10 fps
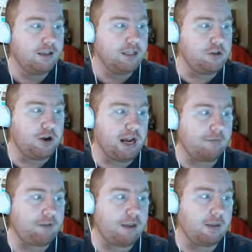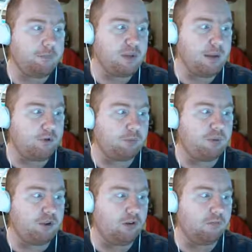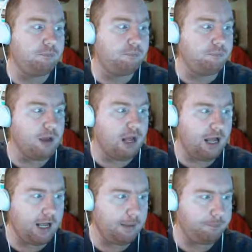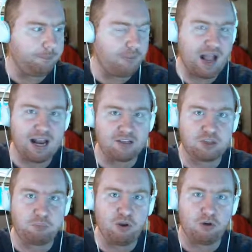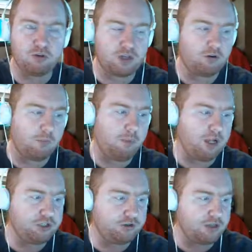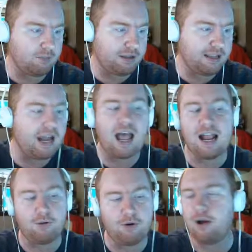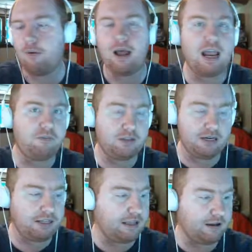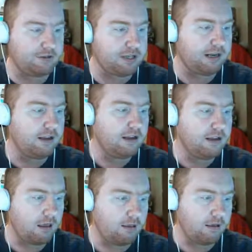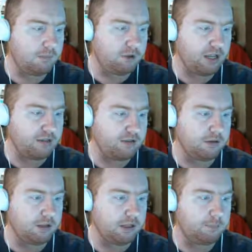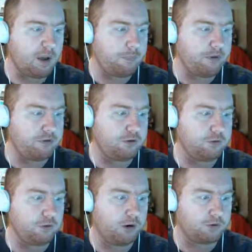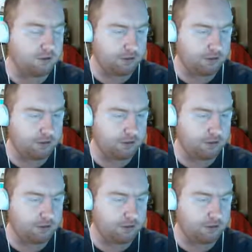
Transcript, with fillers: you're gonna have to be able to build uh, badass computers under a budget or something like that. I don't know. I haven't done anything else yet, other than play uh, pop into the tutorial. So